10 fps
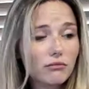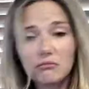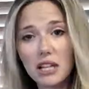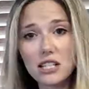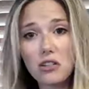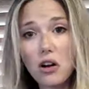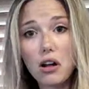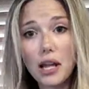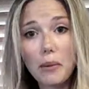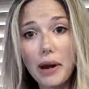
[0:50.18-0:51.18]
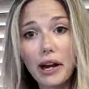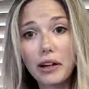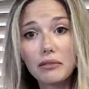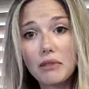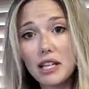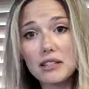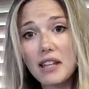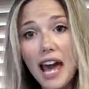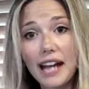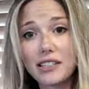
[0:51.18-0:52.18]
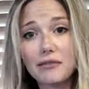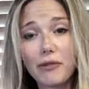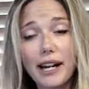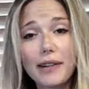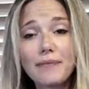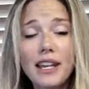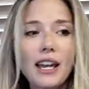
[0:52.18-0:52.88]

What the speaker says: that's all I wear is activewear.